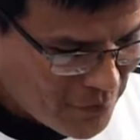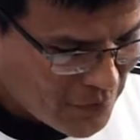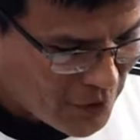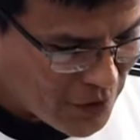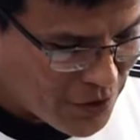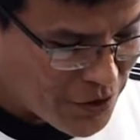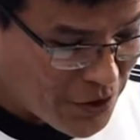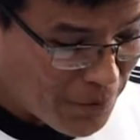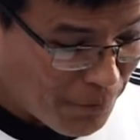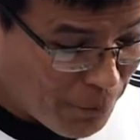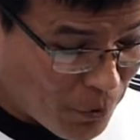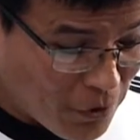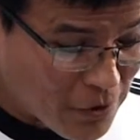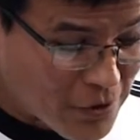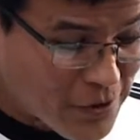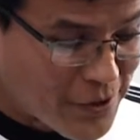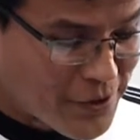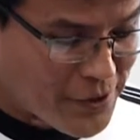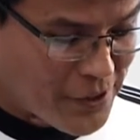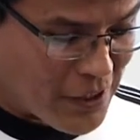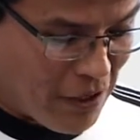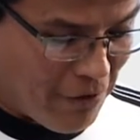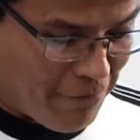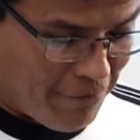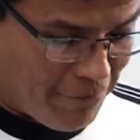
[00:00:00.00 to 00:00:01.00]
She pulls
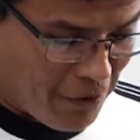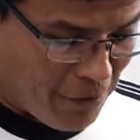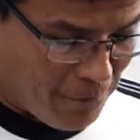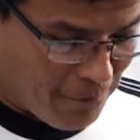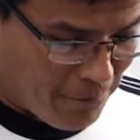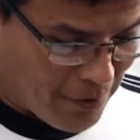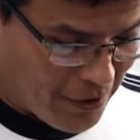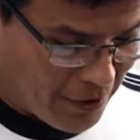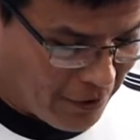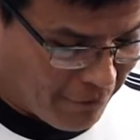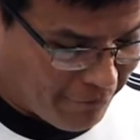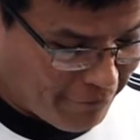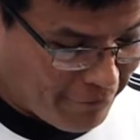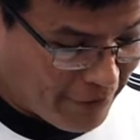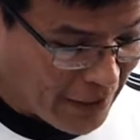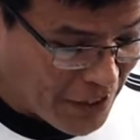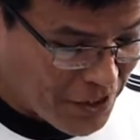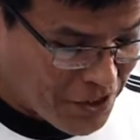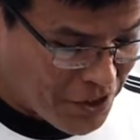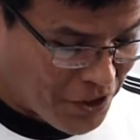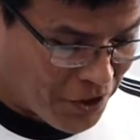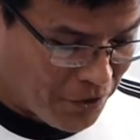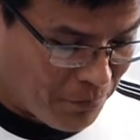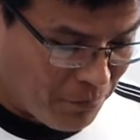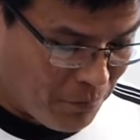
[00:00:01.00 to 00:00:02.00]
herself upright,
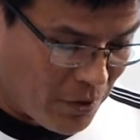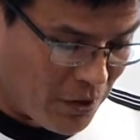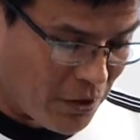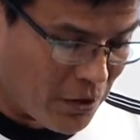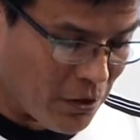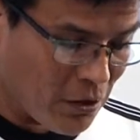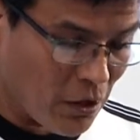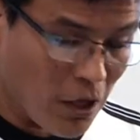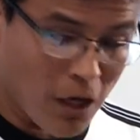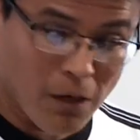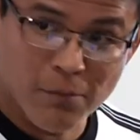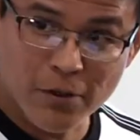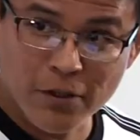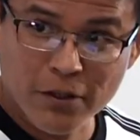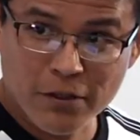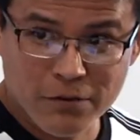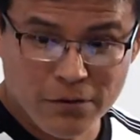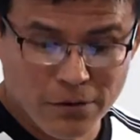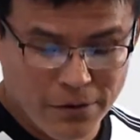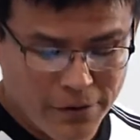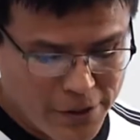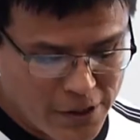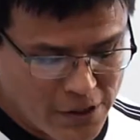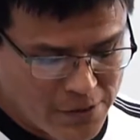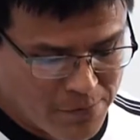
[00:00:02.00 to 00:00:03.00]
flashing me an
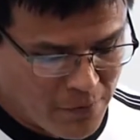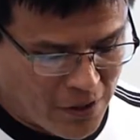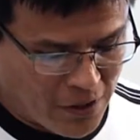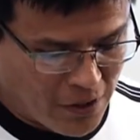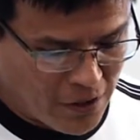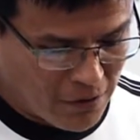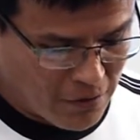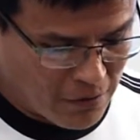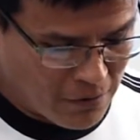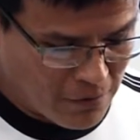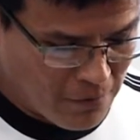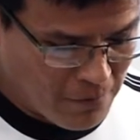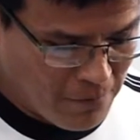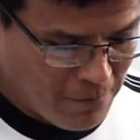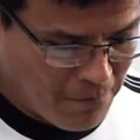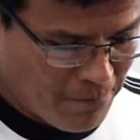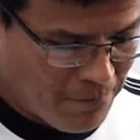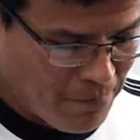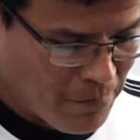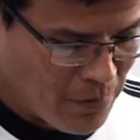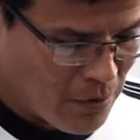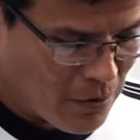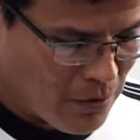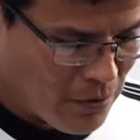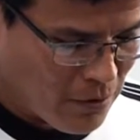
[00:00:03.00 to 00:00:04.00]
obligatory smile.
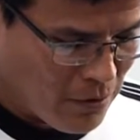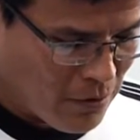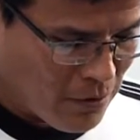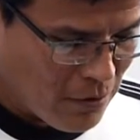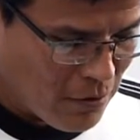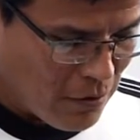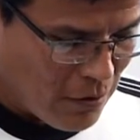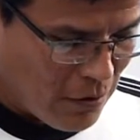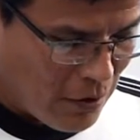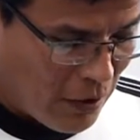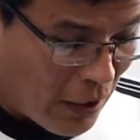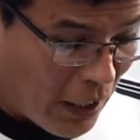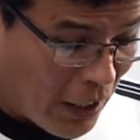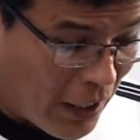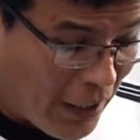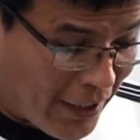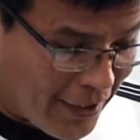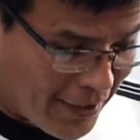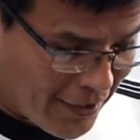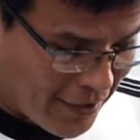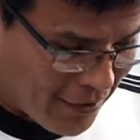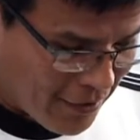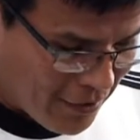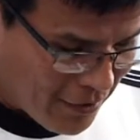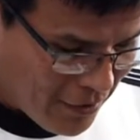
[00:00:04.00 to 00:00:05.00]

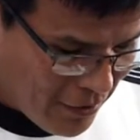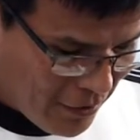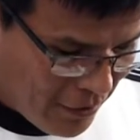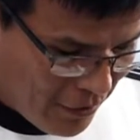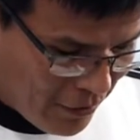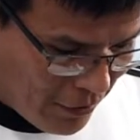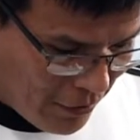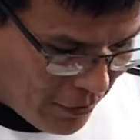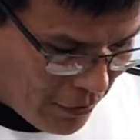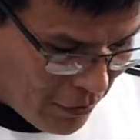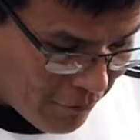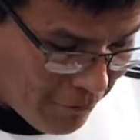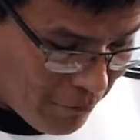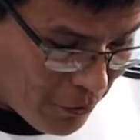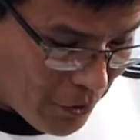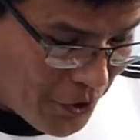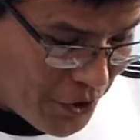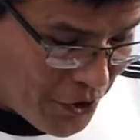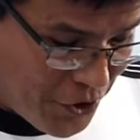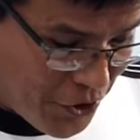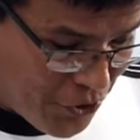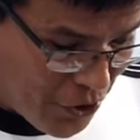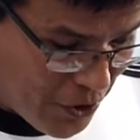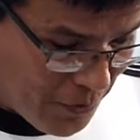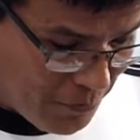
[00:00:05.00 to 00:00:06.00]
Hi. Her
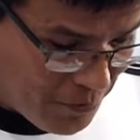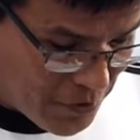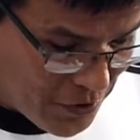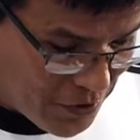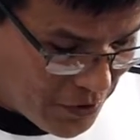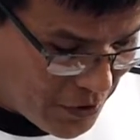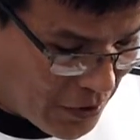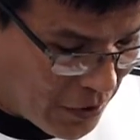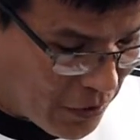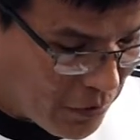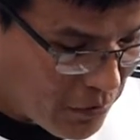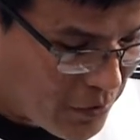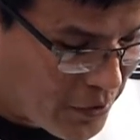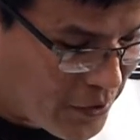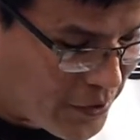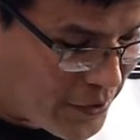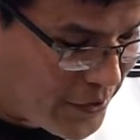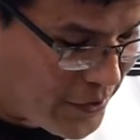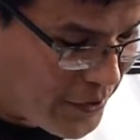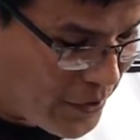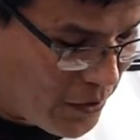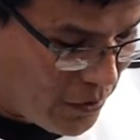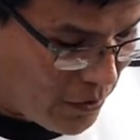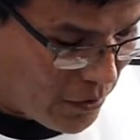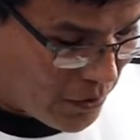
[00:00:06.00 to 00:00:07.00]
voice drips a single,
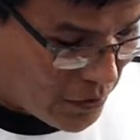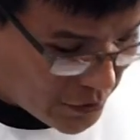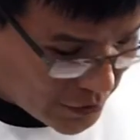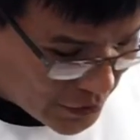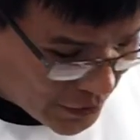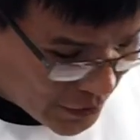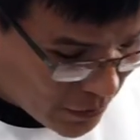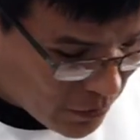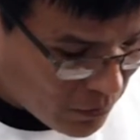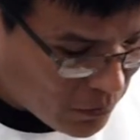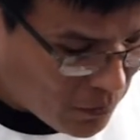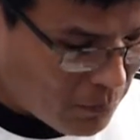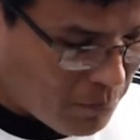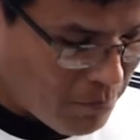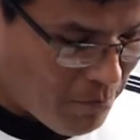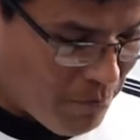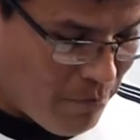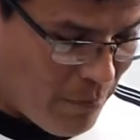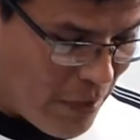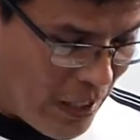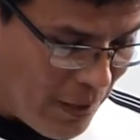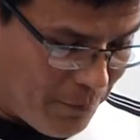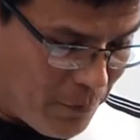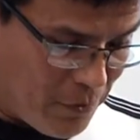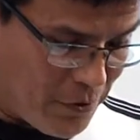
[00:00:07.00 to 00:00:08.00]
single
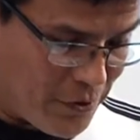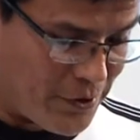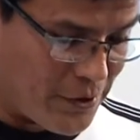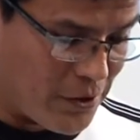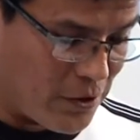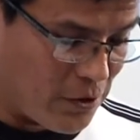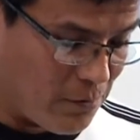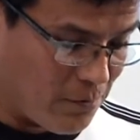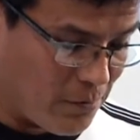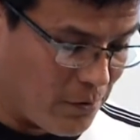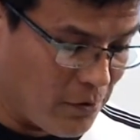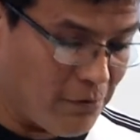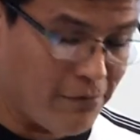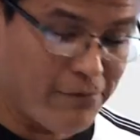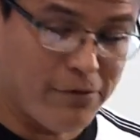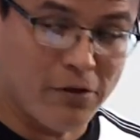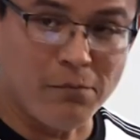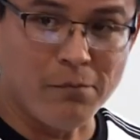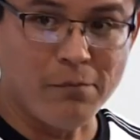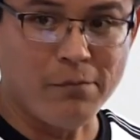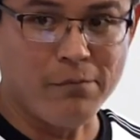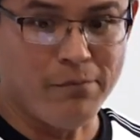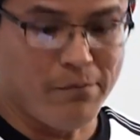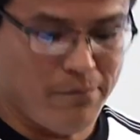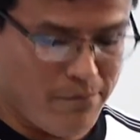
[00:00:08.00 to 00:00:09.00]
maple syllable
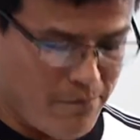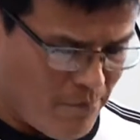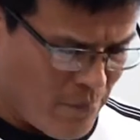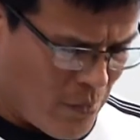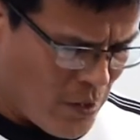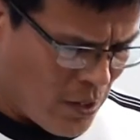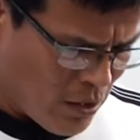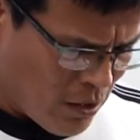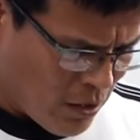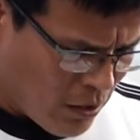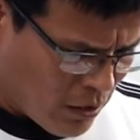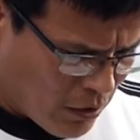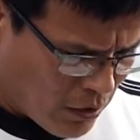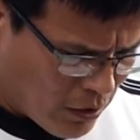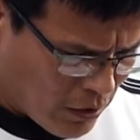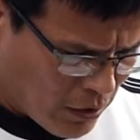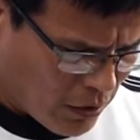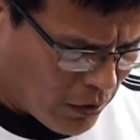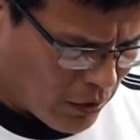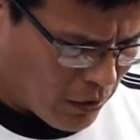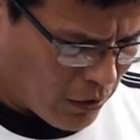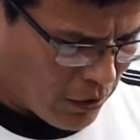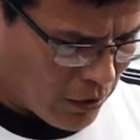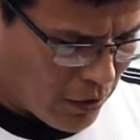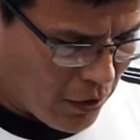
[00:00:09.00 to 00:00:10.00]
from
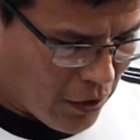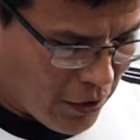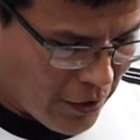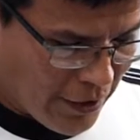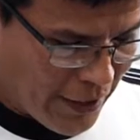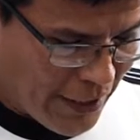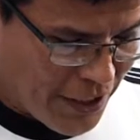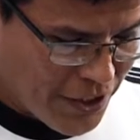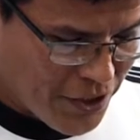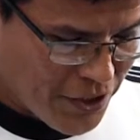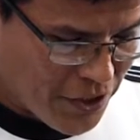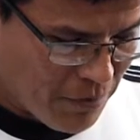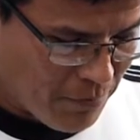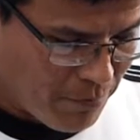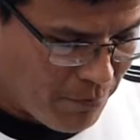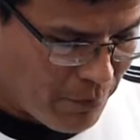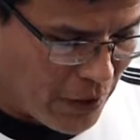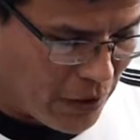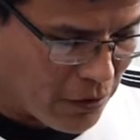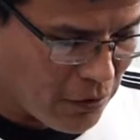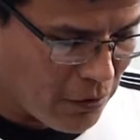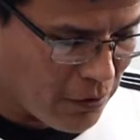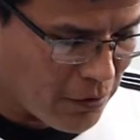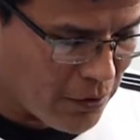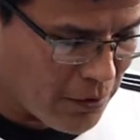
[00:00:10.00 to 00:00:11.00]
her carnation
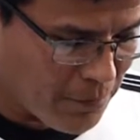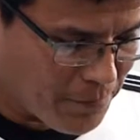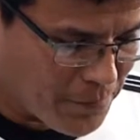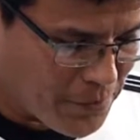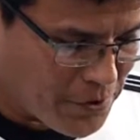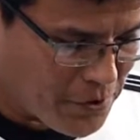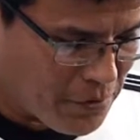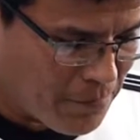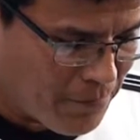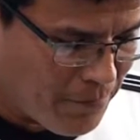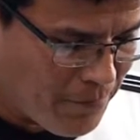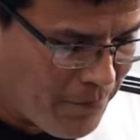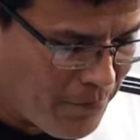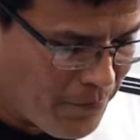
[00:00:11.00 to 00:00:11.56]
petal lips.